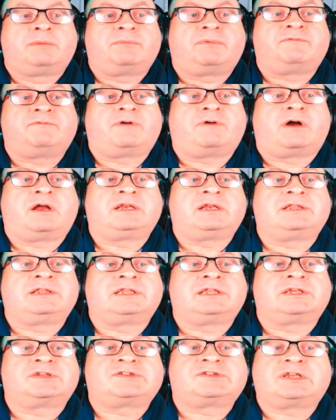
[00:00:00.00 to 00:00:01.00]
providing
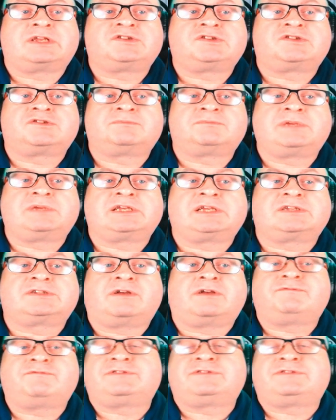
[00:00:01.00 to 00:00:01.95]
the essential mix of